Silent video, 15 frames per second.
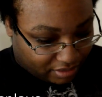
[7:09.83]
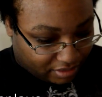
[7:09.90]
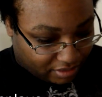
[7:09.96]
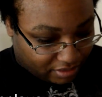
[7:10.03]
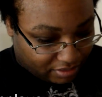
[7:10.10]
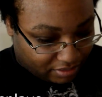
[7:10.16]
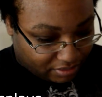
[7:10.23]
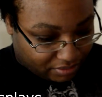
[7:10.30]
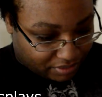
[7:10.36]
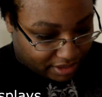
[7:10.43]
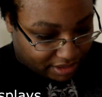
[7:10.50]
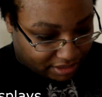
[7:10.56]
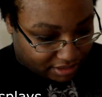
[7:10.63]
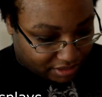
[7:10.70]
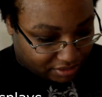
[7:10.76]
oh,
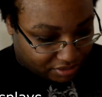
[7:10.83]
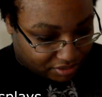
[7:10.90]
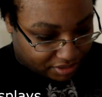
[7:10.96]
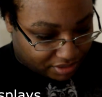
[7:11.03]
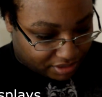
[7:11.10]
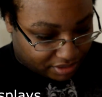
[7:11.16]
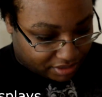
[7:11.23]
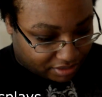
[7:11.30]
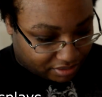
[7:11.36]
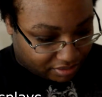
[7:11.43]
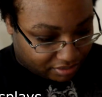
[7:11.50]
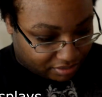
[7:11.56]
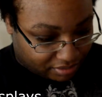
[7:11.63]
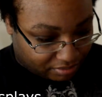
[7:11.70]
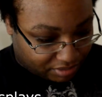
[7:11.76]
that's interesting.
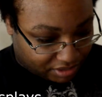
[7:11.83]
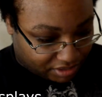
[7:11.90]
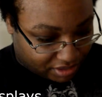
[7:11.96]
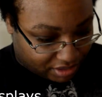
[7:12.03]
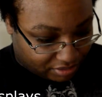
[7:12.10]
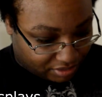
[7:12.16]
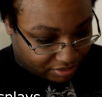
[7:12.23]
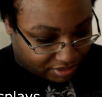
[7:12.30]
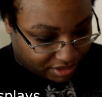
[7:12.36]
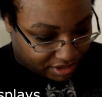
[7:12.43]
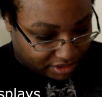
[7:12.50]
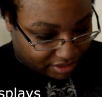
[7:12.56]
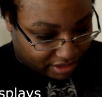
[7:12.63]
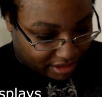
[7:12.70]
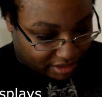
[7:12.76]
I'm just now
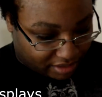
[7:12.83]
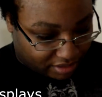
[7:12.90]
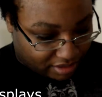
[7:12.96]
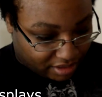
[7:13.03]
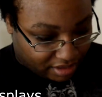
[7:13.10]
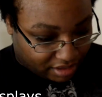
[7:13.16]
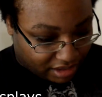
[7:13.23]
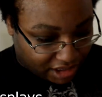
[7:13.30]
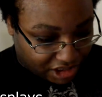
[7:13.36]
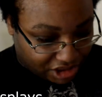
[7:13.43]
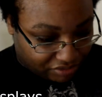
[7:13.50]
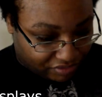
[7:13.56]
noticing that. Each of